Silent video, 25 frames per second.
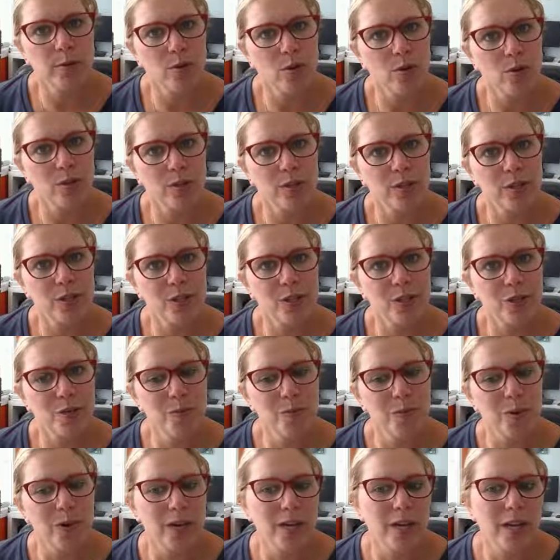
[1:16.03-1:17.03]
solar
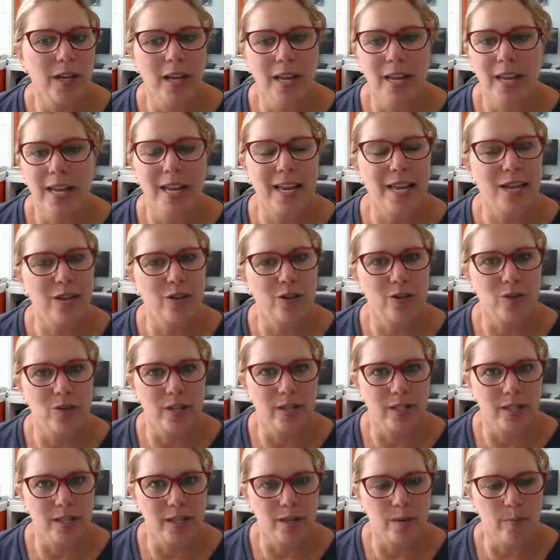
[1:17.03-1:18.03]
system, but he can do
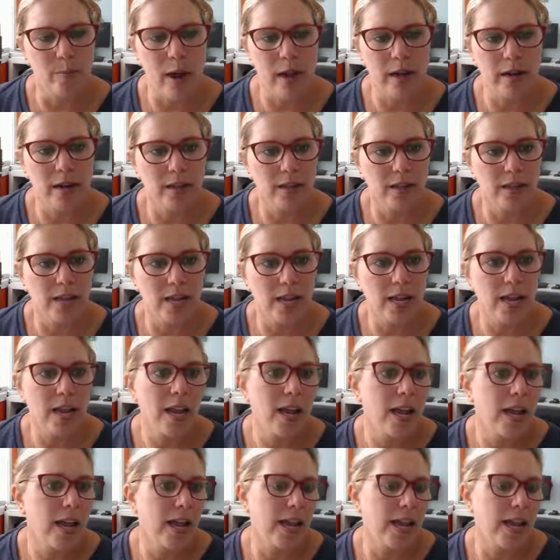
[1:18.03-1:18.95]
this independently,